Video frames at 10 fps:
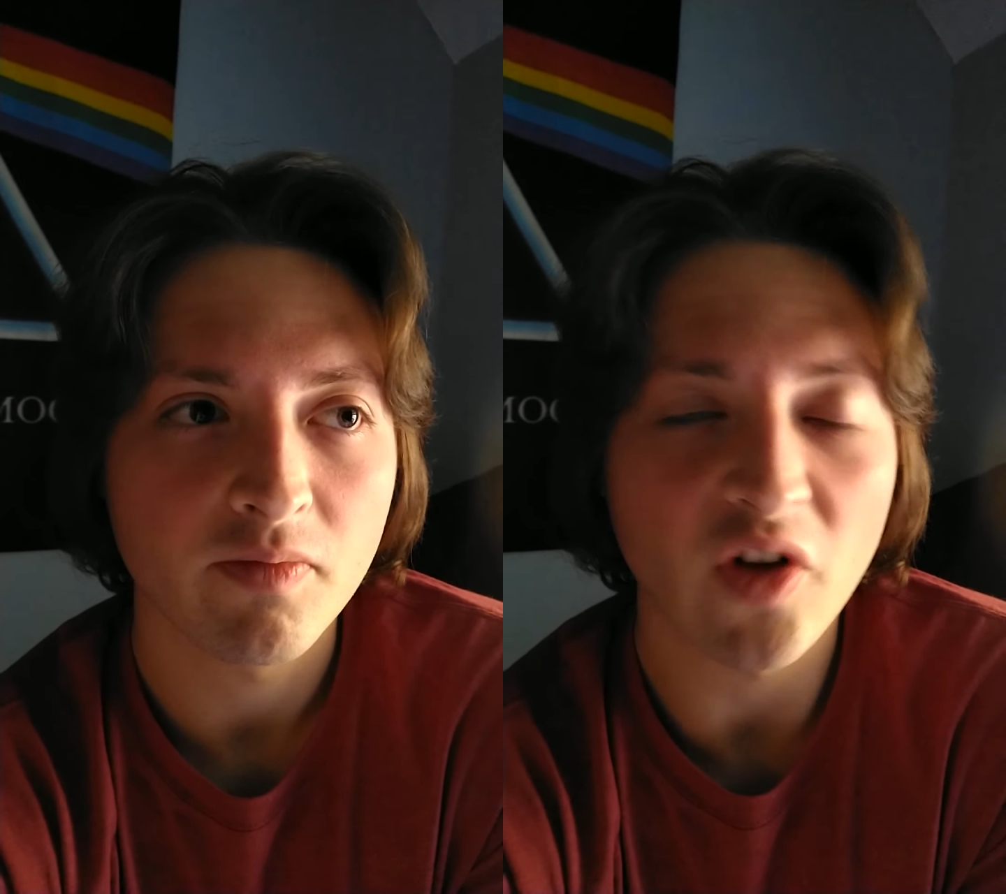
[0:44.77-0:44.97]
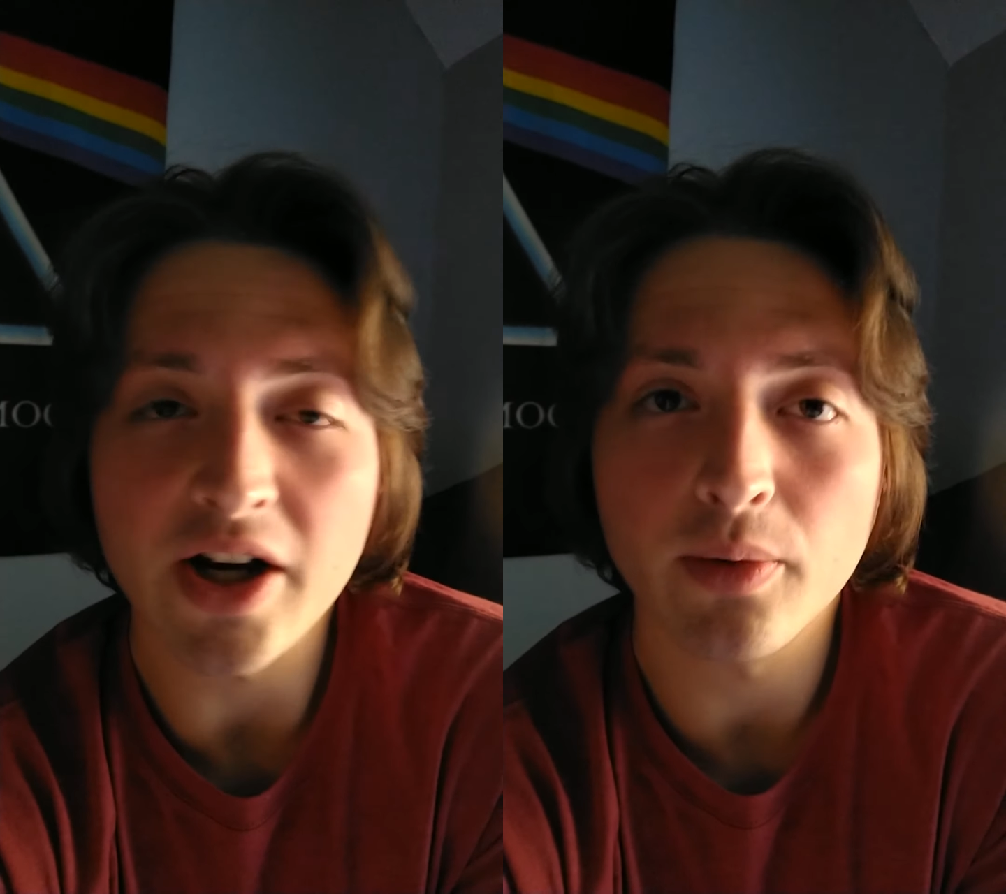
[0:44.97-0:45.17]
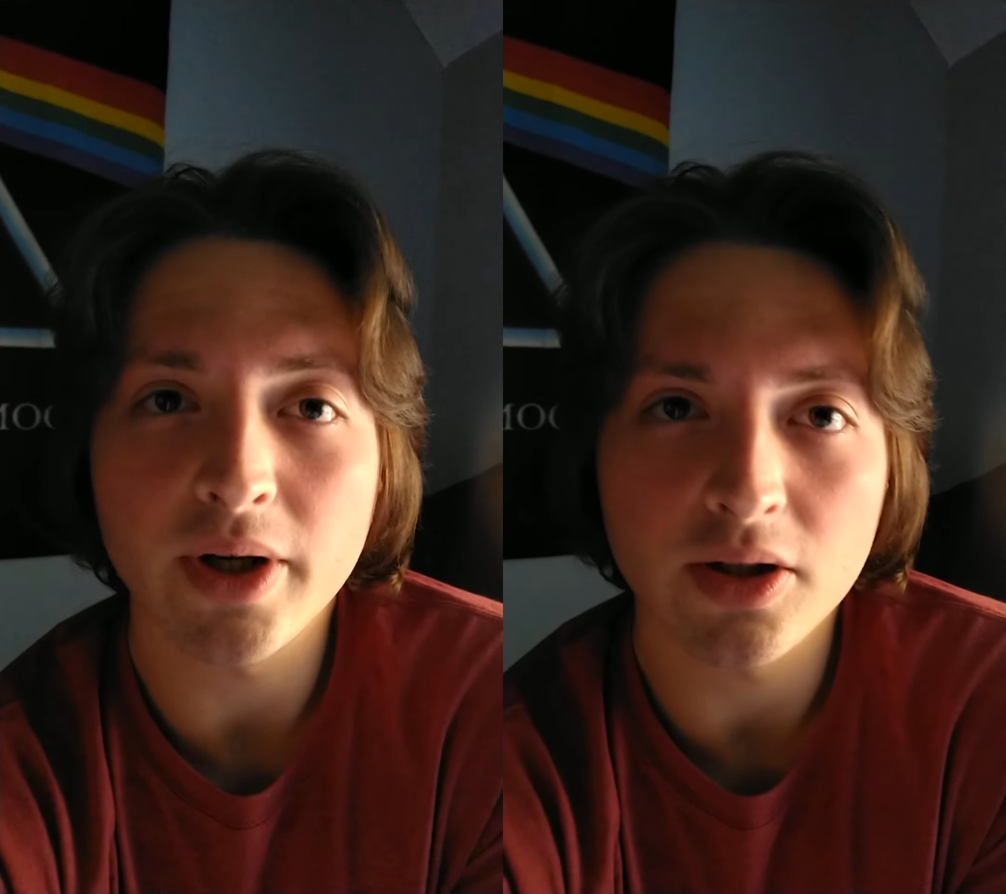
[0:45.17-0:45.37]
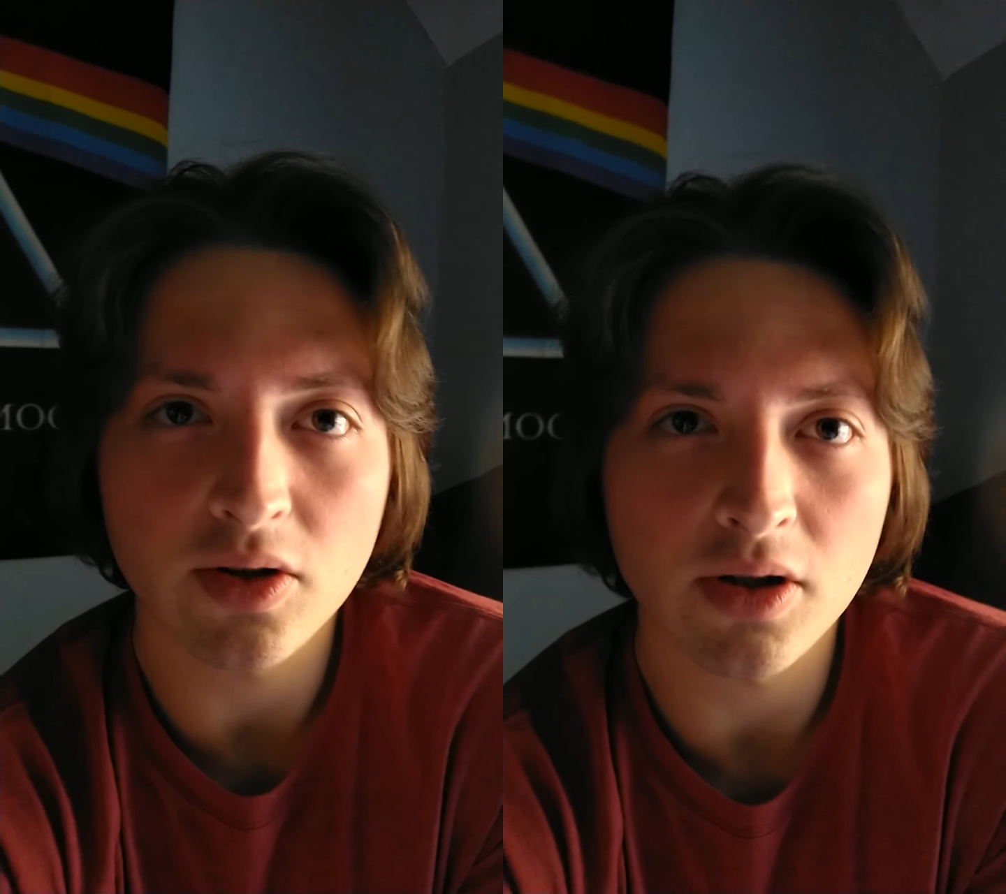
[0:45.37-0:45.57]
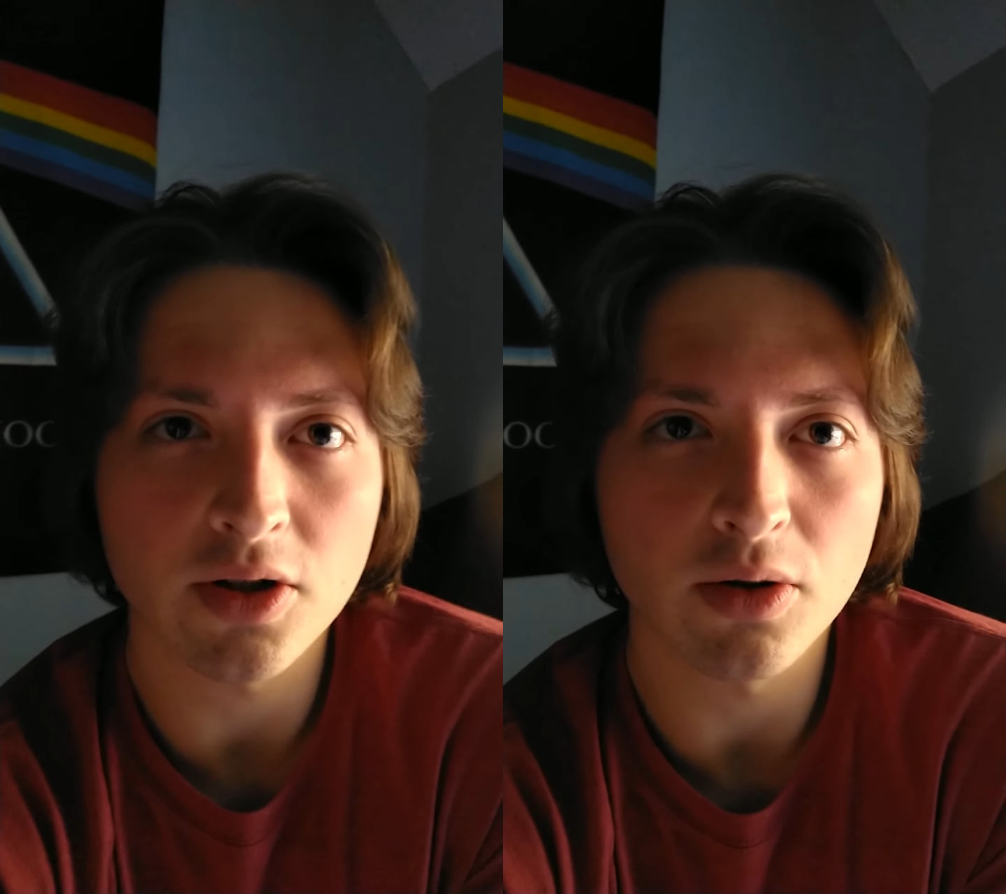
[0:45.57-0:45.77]
find a way to
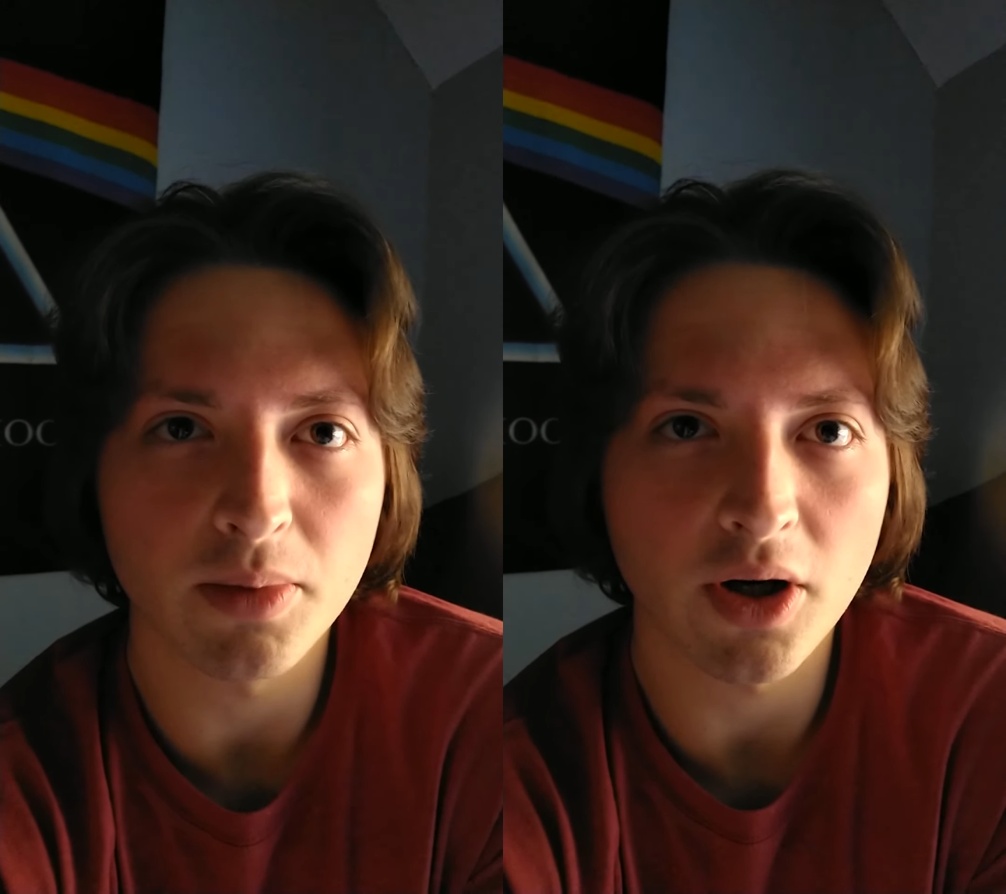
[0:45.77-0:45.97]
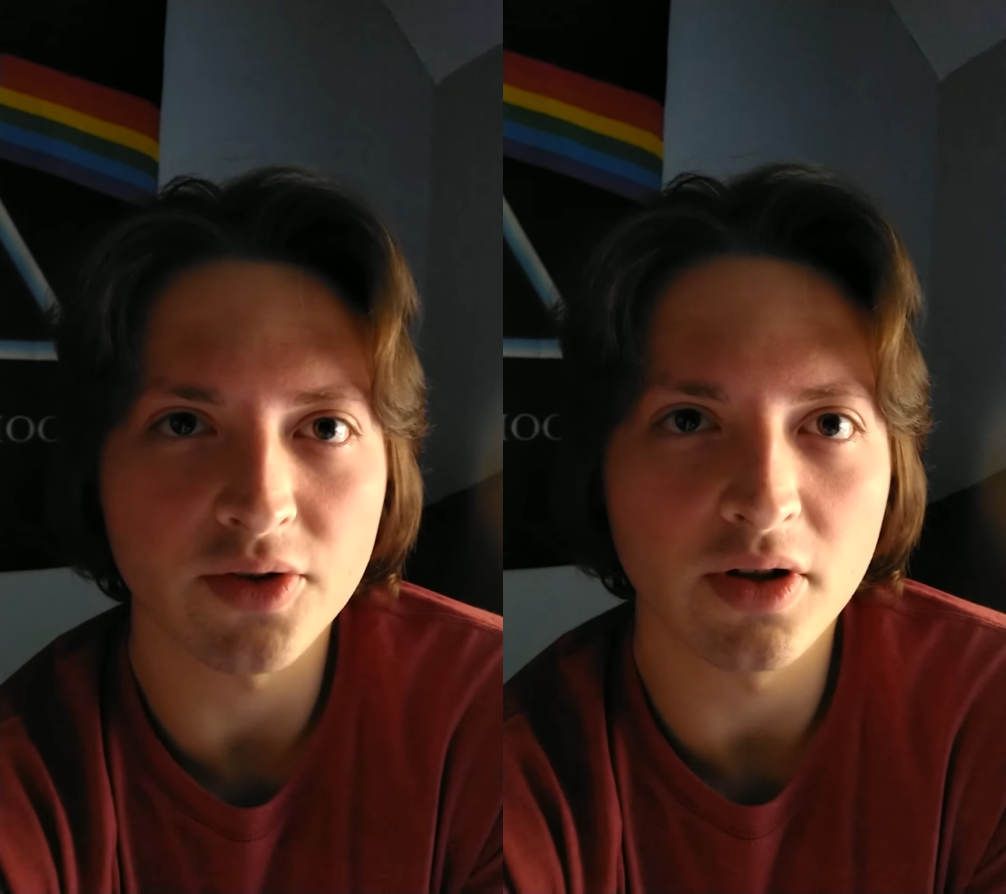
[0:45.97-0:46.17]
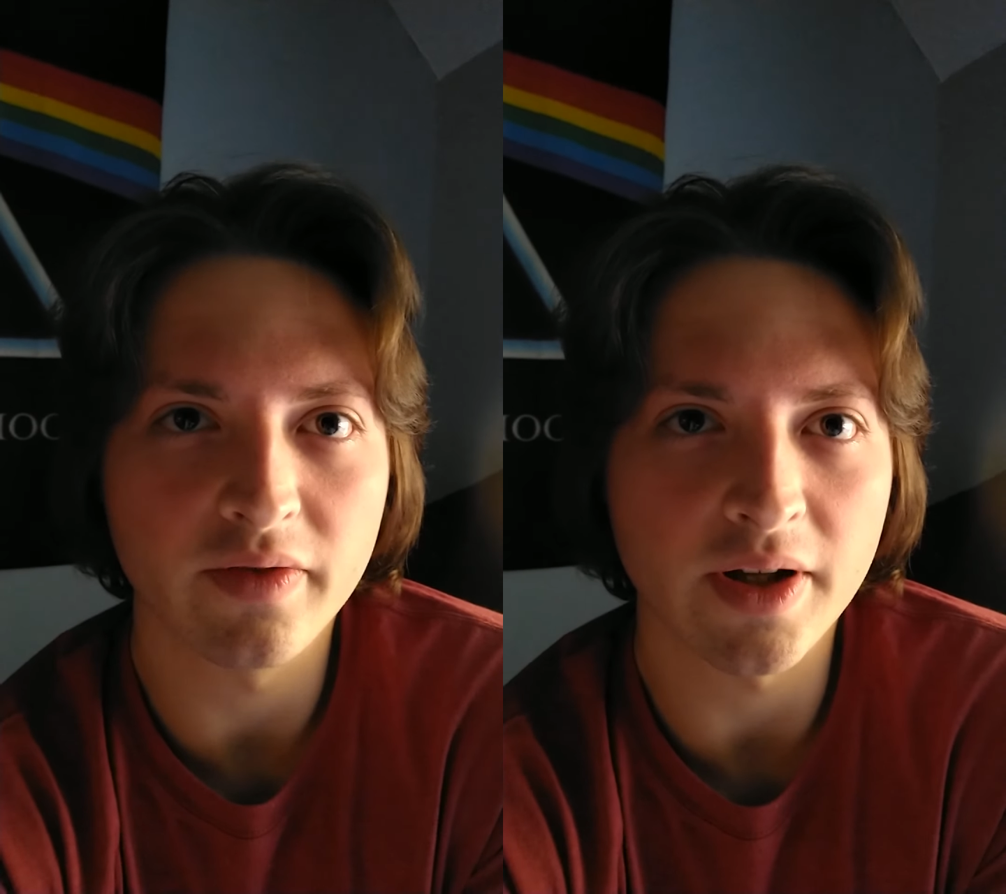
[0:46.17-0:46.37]
turn it to a positive,